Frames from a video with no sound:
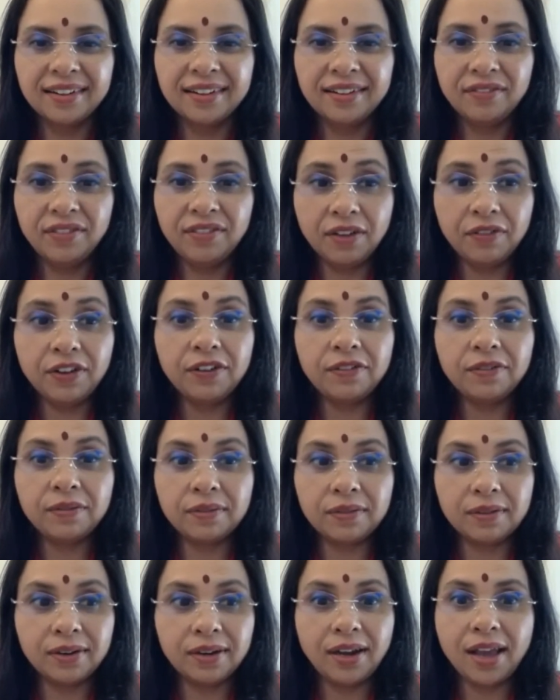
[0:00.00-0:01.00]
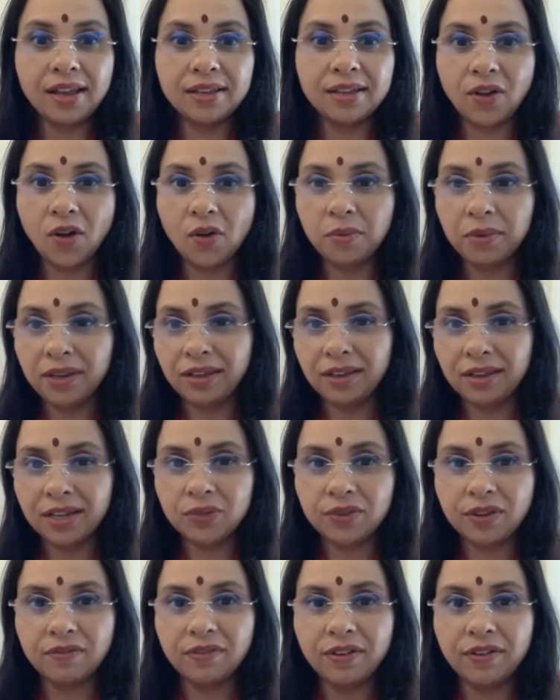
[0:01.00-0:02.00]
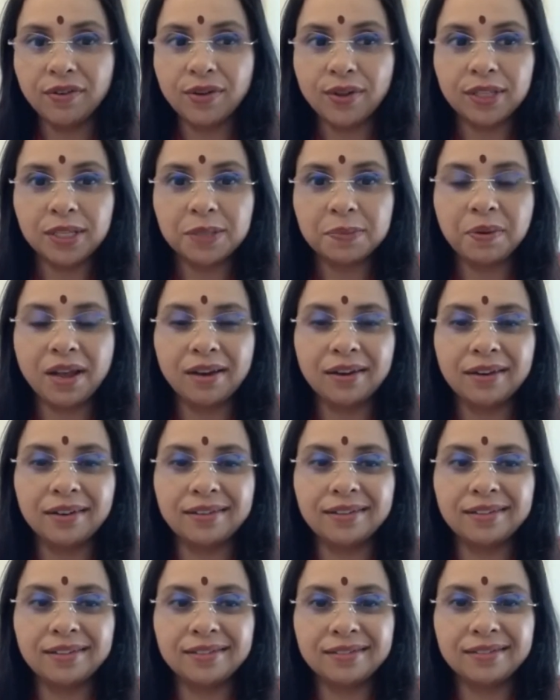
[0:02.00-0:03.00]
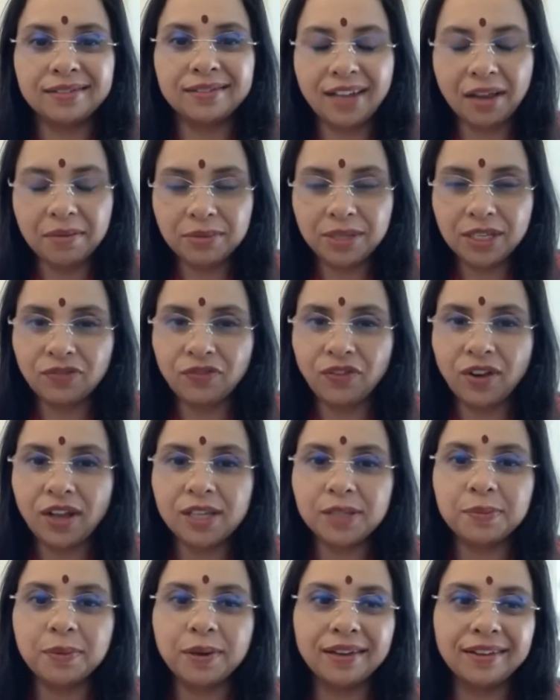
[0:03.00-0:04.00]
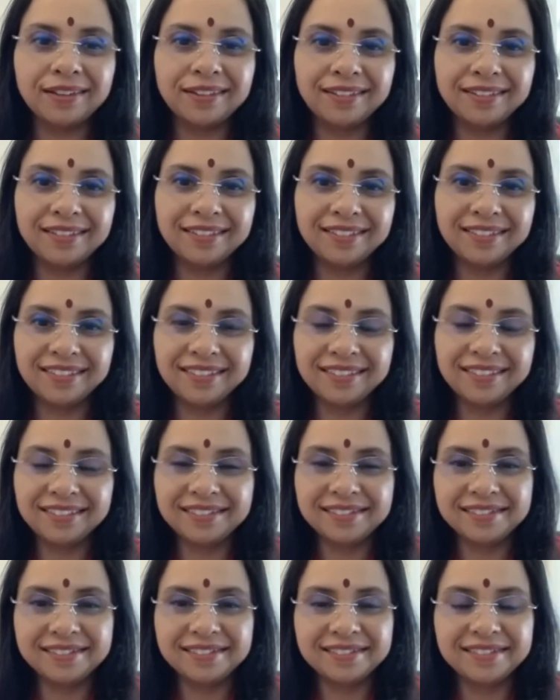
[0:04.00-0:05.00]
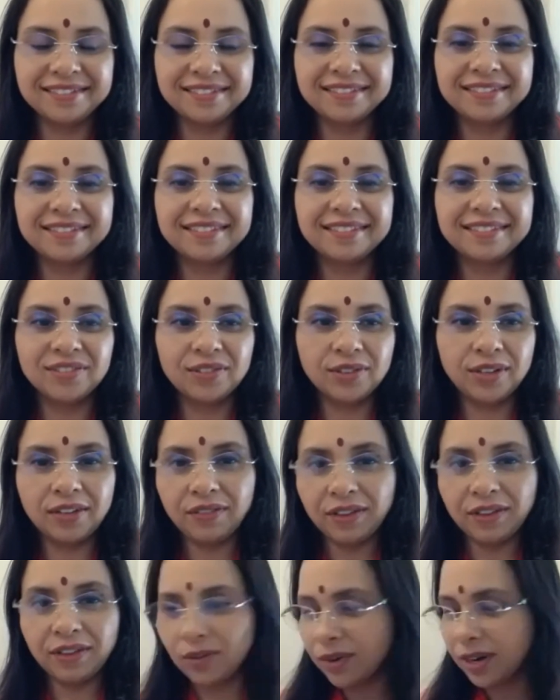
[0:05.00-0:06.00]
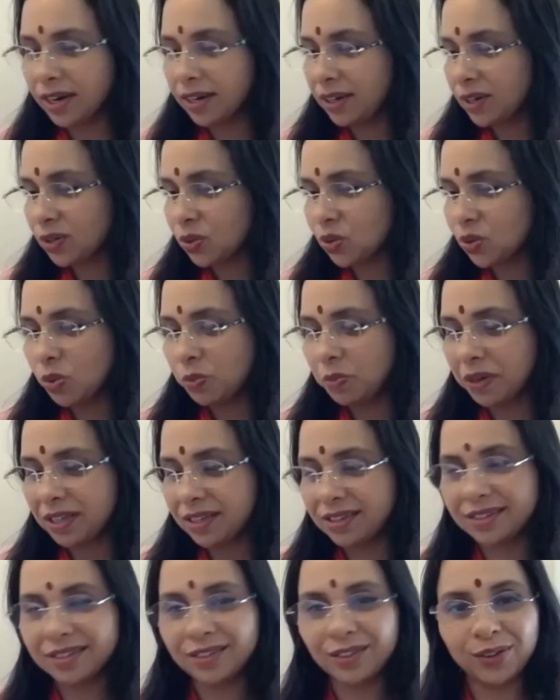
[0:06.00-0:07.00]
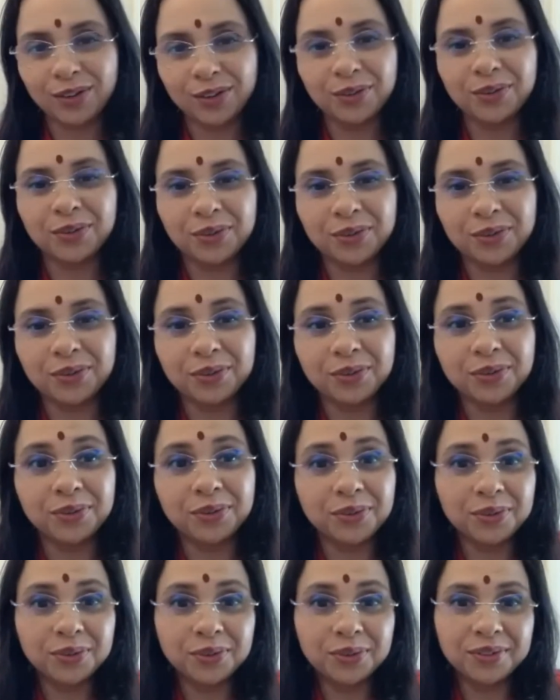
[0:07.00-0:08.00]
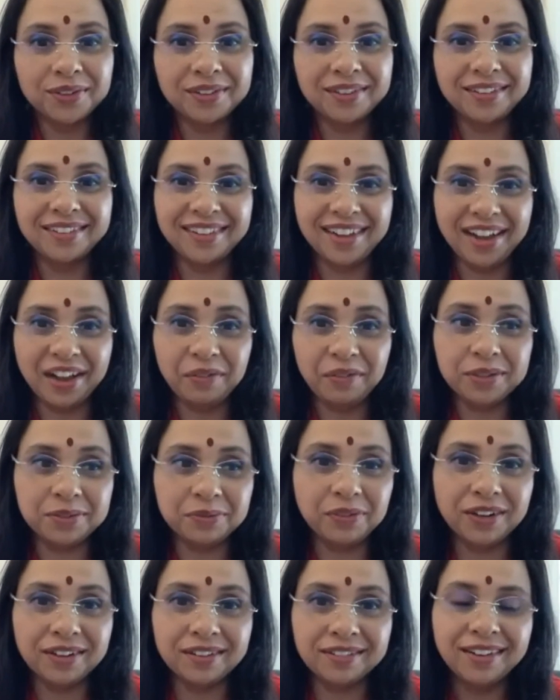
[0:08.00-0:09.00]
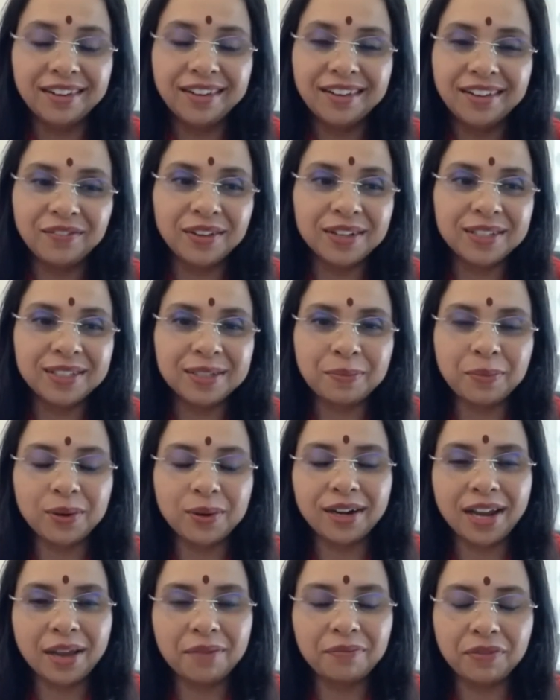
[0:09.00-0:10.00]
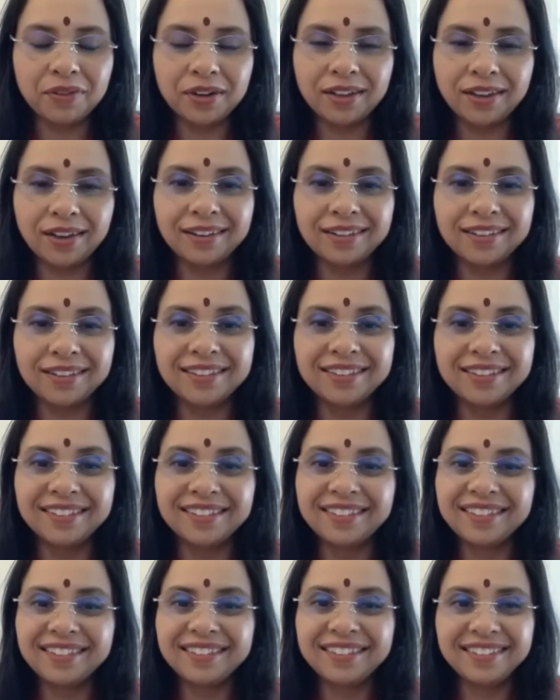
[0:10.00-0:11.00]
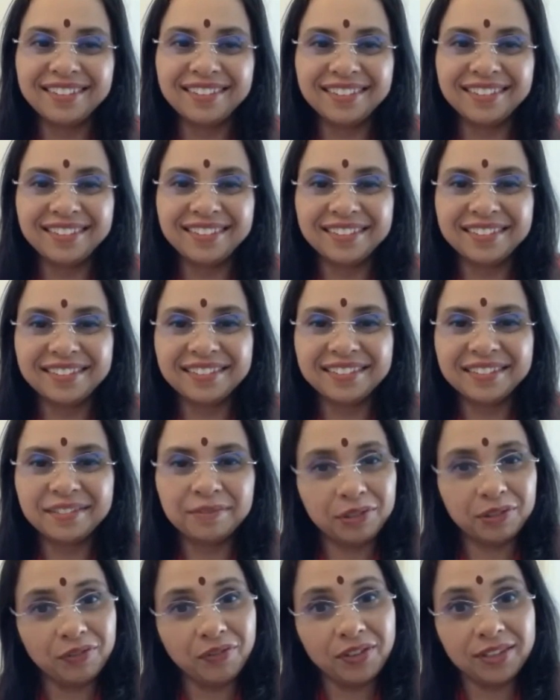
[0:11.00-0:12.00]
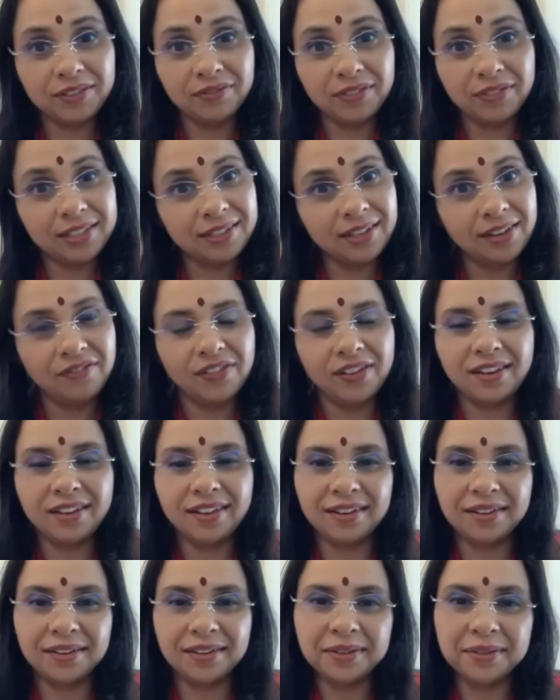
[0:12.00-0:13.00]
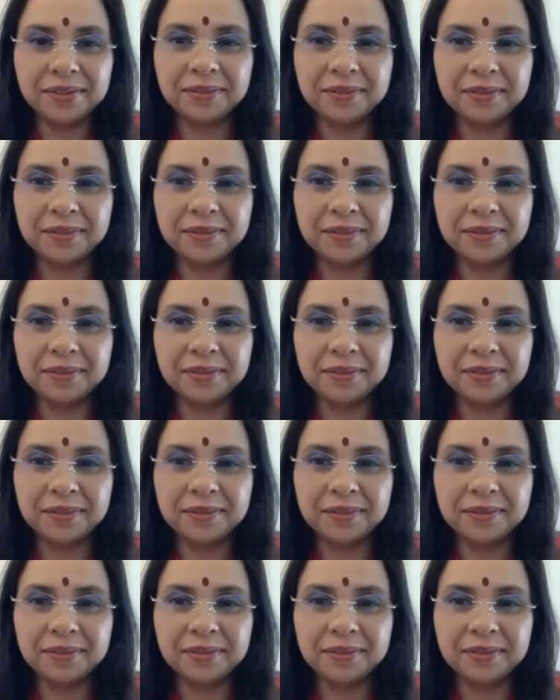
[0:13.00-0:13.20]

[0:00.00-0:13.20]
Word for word: We never realize how many years we have lived on this planet. It just flies by. Only when you look at your school pictures and all, you know, oh, I was once upon a time we were young. But we still feel young.